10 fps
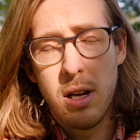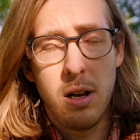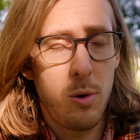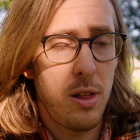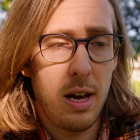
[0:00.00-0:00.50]

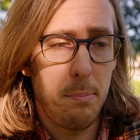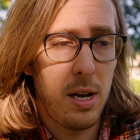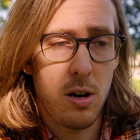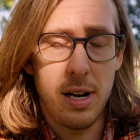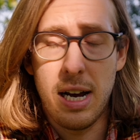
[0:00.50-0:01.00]
whether that
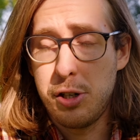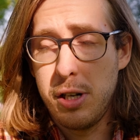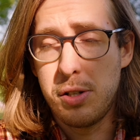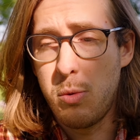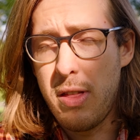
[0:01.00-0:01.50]
be
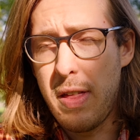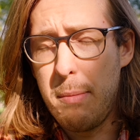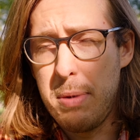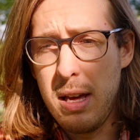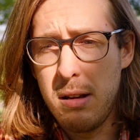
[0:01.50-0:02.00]
Kardashians or whether
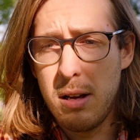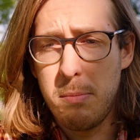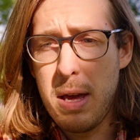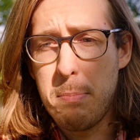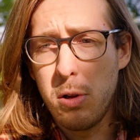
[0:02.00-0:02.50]
that be uh,
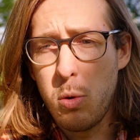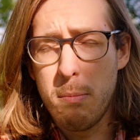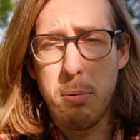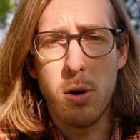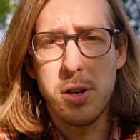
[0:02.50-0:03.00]
people who
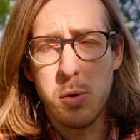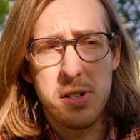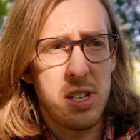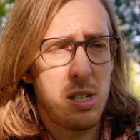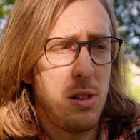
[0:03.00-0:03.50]
were born into a
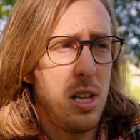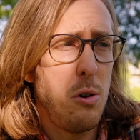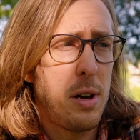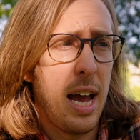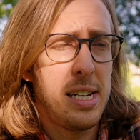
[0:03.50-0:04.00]
system in the
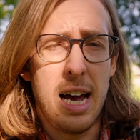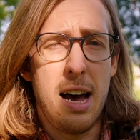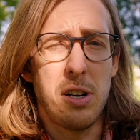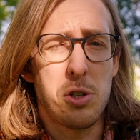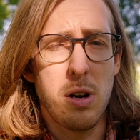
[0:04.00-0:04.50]
U K to
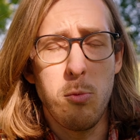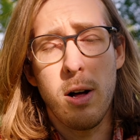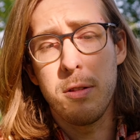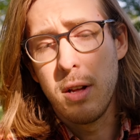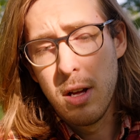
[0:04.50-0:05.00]
have extreme
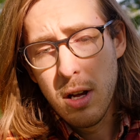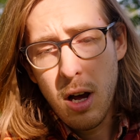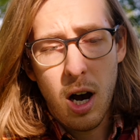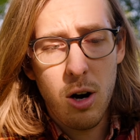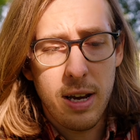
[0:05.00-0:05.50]
wealth,
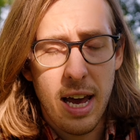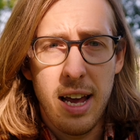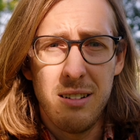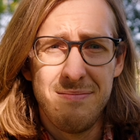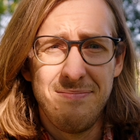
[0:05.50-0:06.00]
okay.